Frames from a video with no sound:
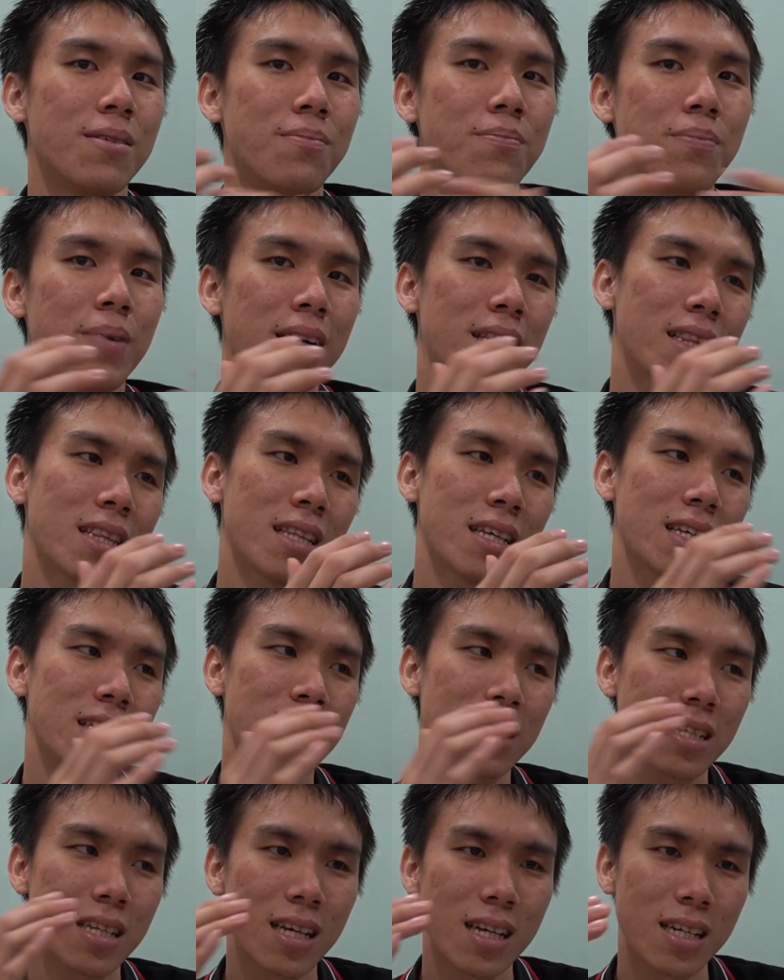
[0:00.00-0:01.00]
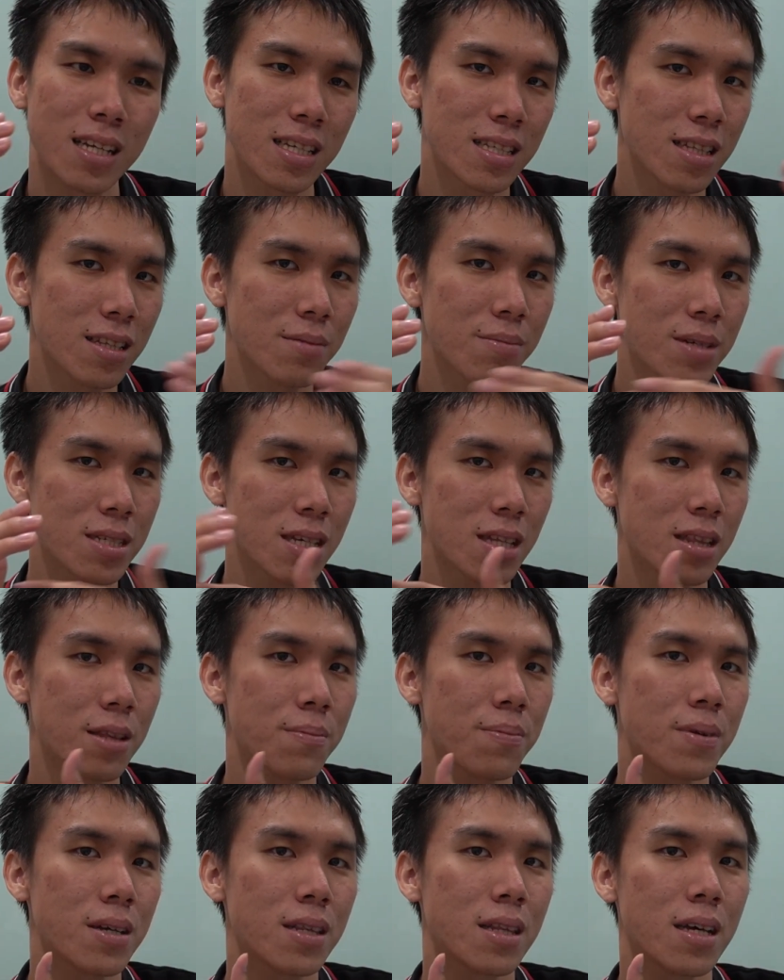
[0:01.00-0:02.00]
but it can easily
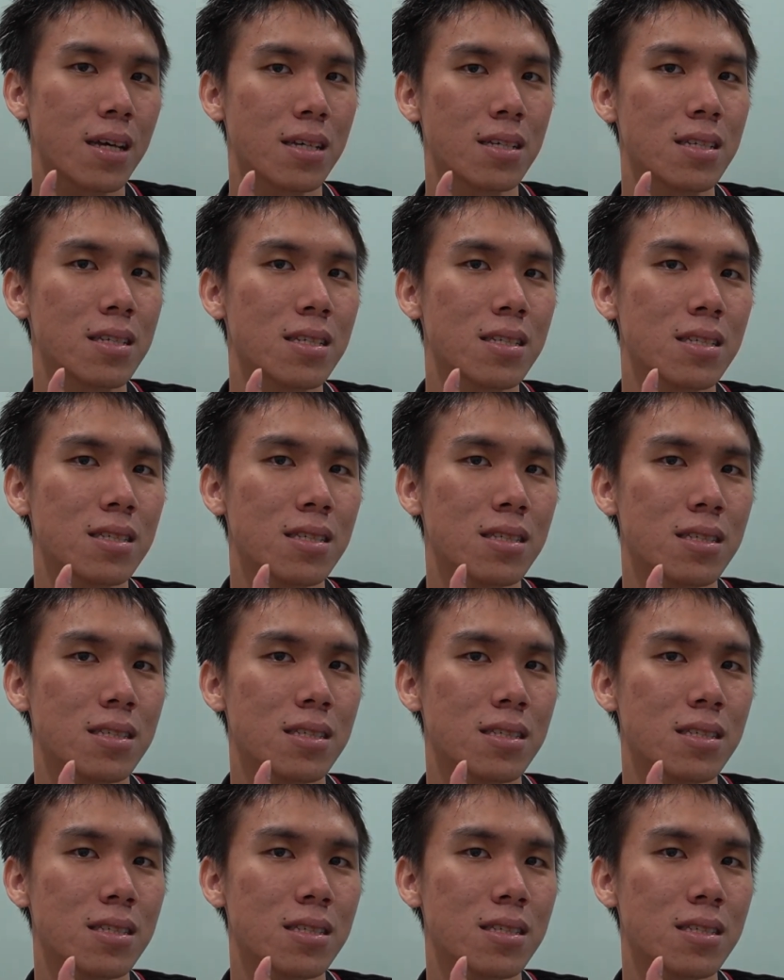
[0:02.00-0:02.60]
misinterpret as